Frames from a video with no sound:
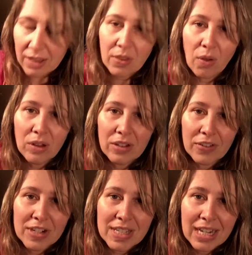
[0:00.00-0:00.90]
whole
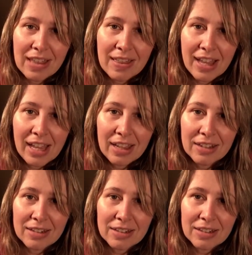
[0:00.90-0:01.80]
diversity thing,
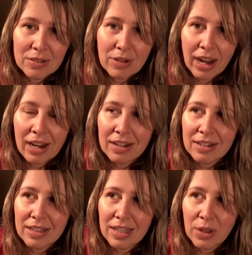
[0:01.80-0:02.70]
right?
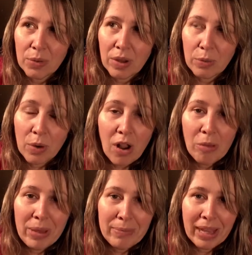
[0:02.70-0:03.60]
We're
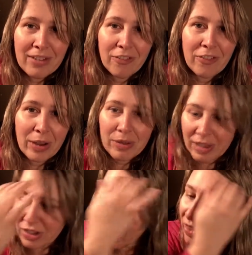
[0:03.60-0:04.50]
all being made to fight with
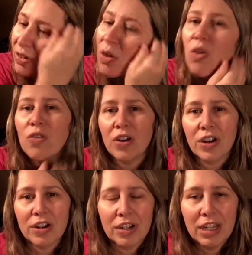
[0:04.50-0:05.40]
each other
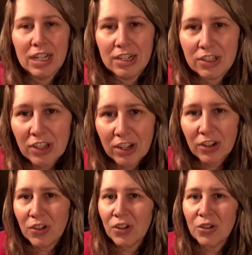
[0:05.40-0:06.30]
over
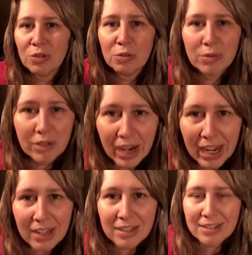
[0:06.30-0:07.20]
gender,
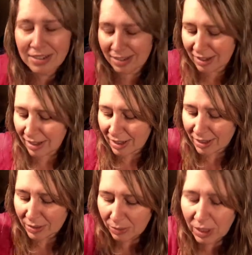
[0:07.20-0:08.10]
race,
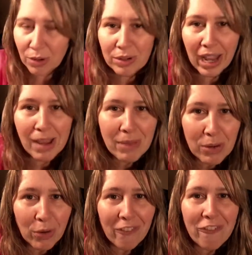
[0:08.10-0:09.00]
you name
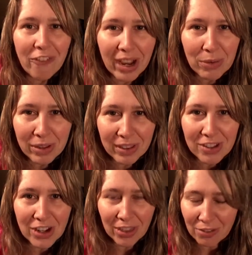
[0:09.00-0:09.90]
it, we're fighting with
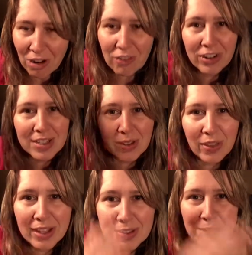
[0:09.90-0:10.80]
each other over it. So
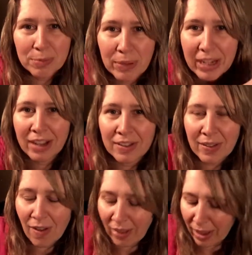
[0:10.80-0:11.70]
that's splitting us
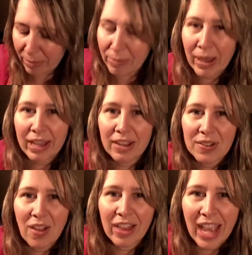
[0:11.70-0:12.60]
all up and making
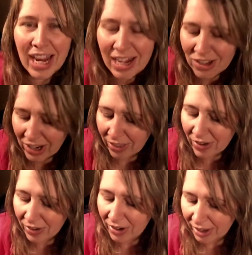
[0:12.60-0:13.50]
us all hate each
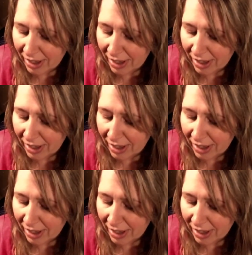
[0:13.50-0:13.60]
other.